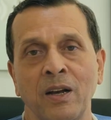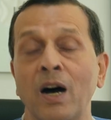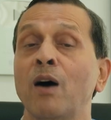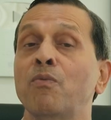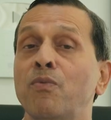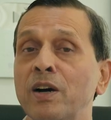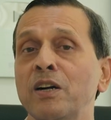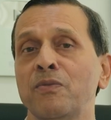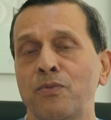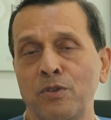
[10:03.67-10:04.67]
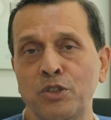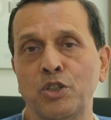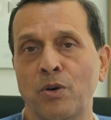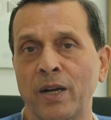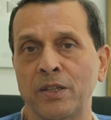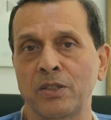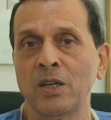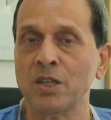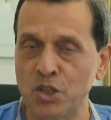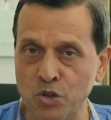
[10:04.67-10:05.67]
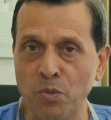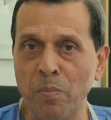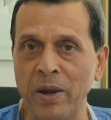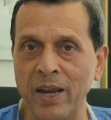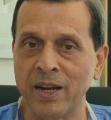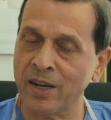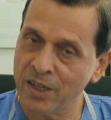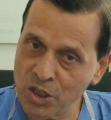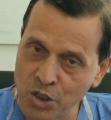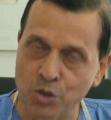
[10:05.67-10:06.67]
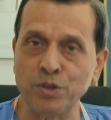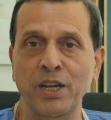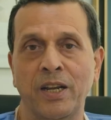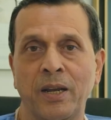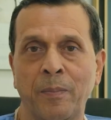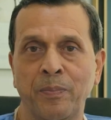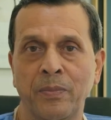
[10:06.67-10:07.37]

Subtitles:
a wonderful choice to make today